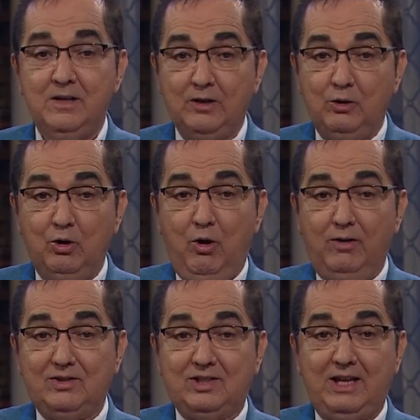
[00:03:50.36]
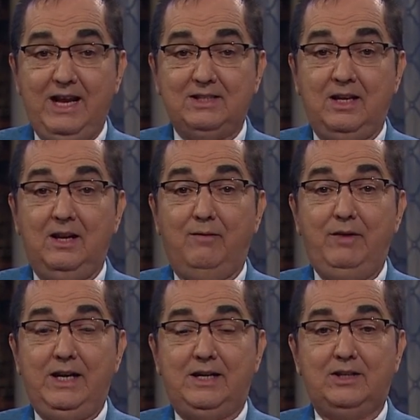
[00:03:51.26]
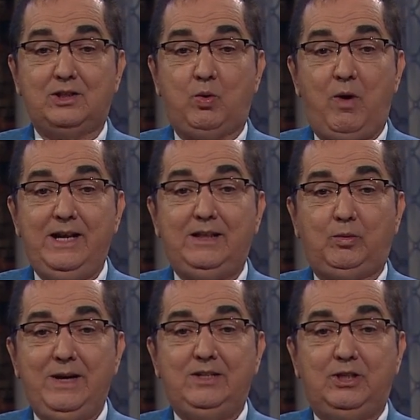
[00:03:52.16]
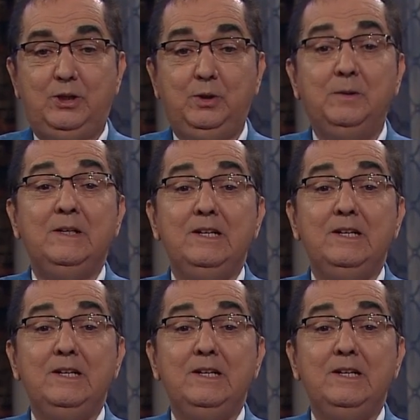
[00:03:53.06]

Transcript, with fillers: The Lord says in Leviticus 23 2,